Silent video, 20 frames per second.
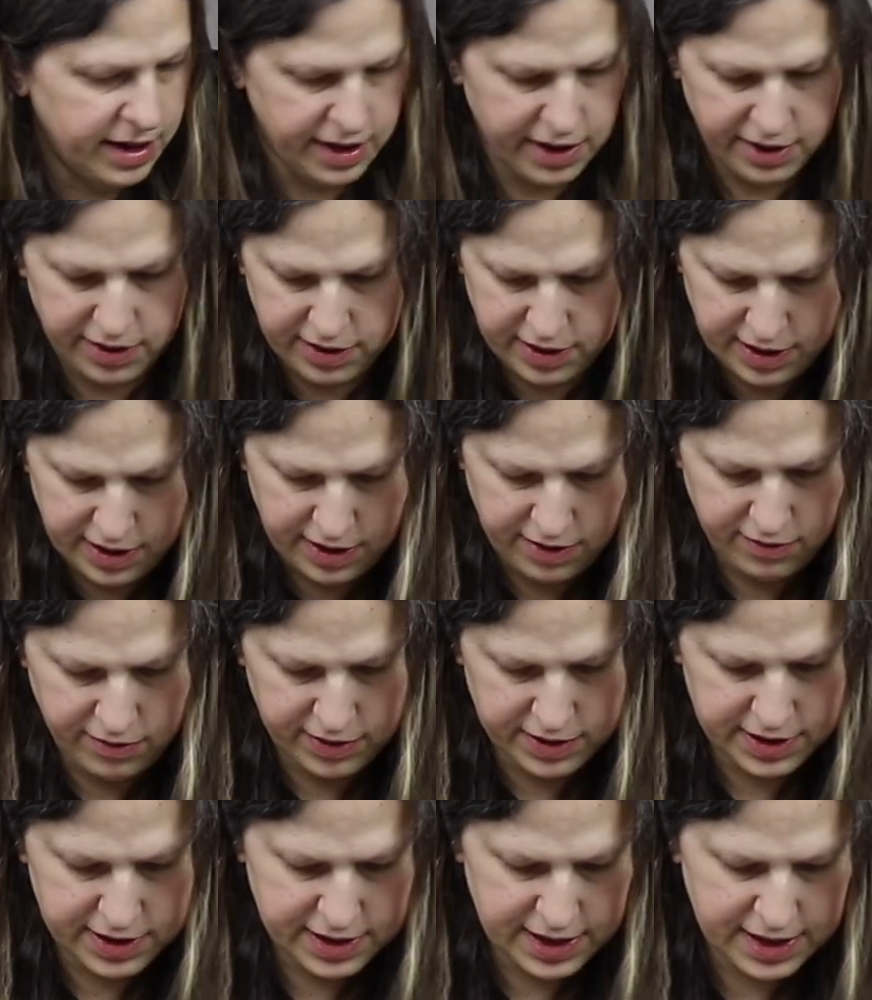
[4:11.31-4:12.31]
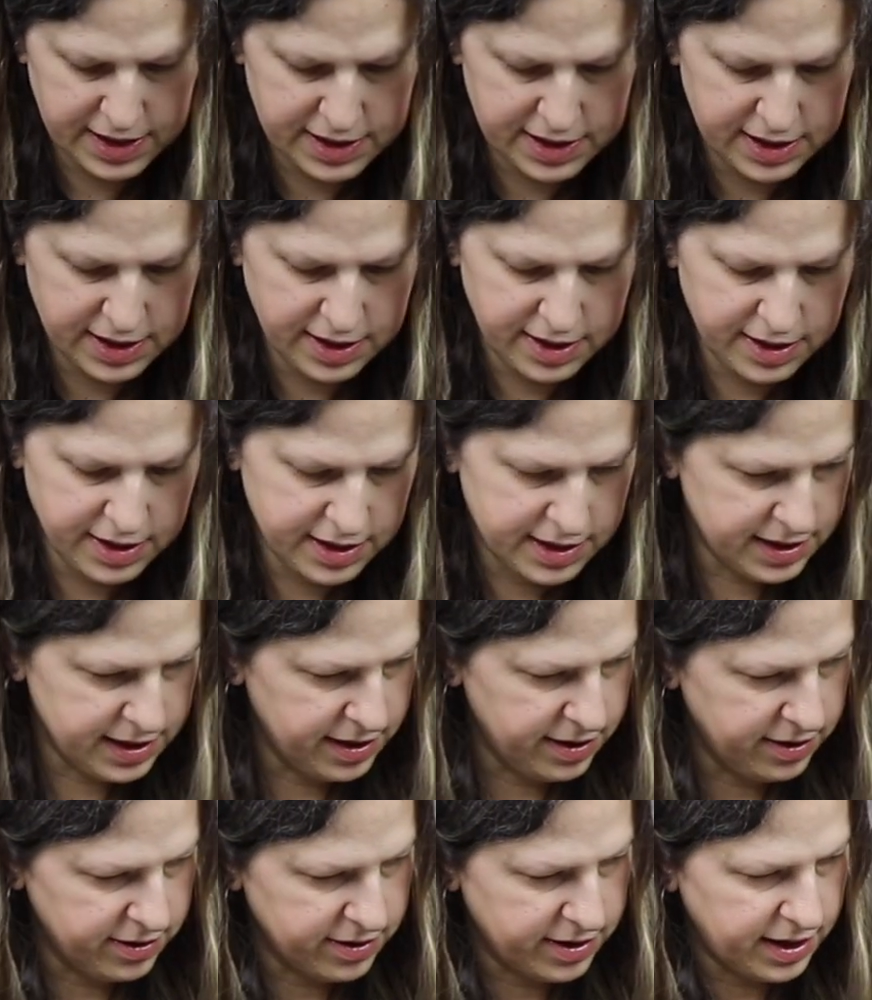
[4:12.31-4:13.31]
And then once that's on, this
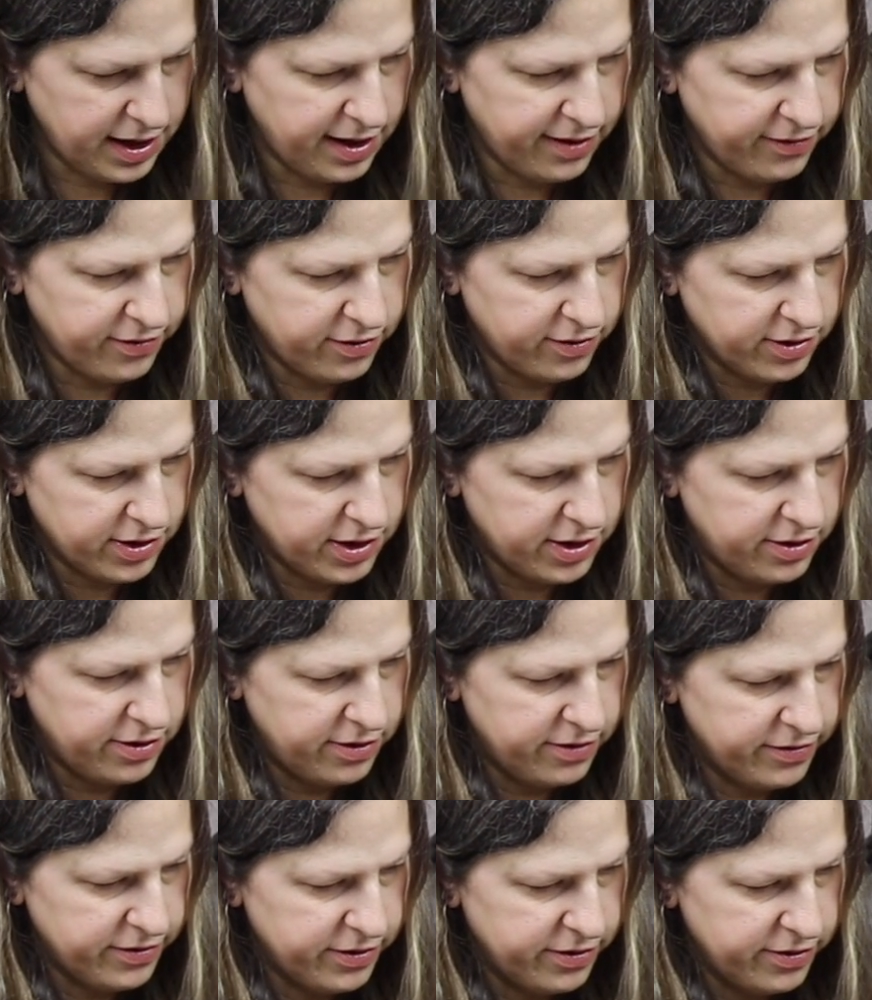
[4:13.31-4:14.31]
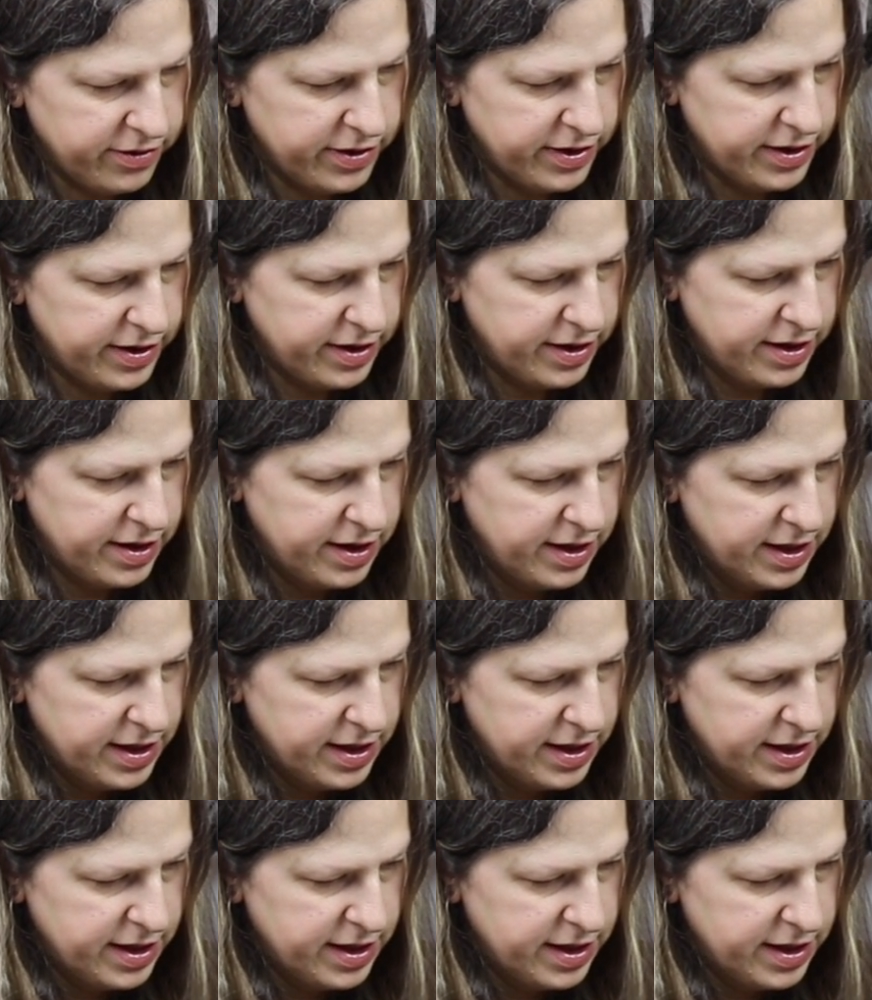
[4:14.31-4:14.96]
little cover will go over and